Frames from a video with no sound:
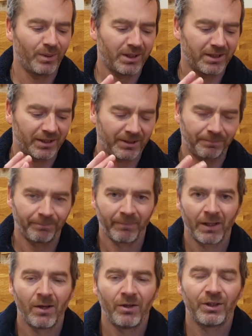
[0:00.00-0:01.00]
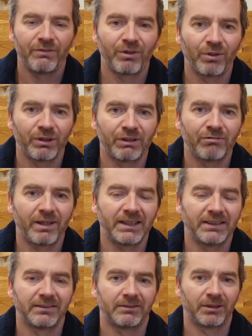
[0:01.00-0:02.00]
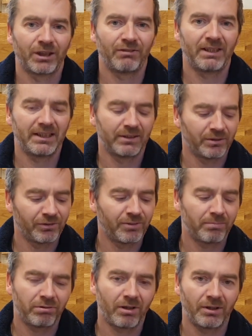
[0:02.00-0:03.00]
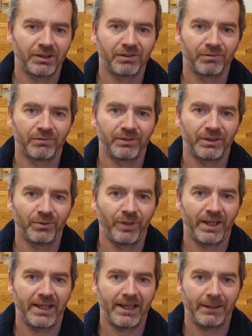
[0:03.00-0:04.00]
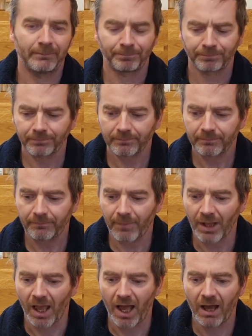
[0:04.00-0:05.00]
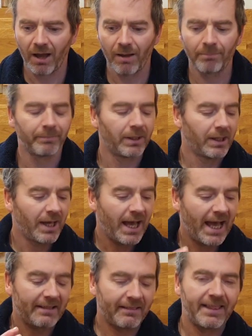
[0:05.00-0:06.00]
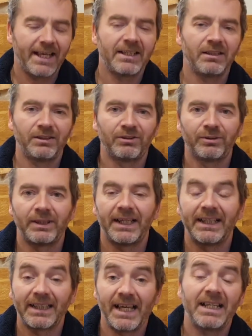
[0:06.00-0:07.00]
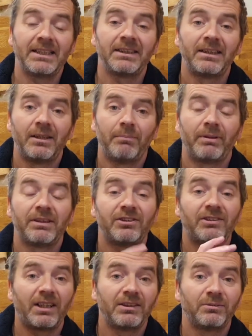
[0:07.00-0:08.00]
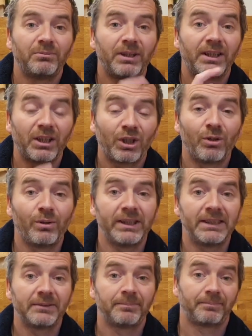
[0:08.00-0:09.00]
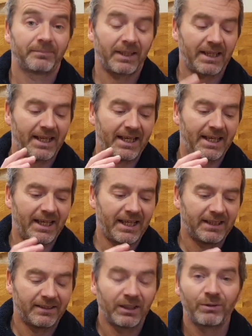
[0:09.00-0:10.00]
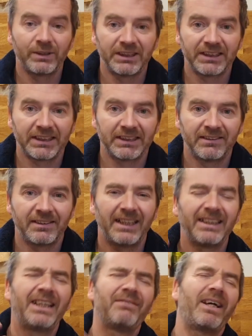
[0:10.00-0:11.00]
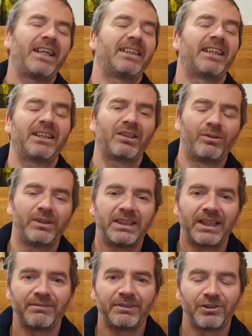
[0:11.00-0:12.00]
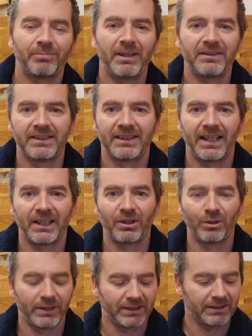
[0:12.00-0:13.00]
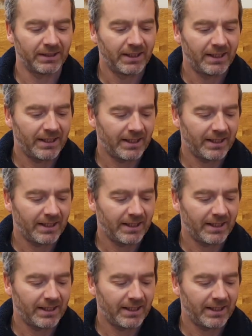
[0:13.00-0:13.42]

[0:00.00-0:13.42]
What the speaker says: little work. You've got a great, great little surprise reveal there. And then you do it again, but it's done with the coin and the coin changes. And they've had that coin. They've inspected that coin.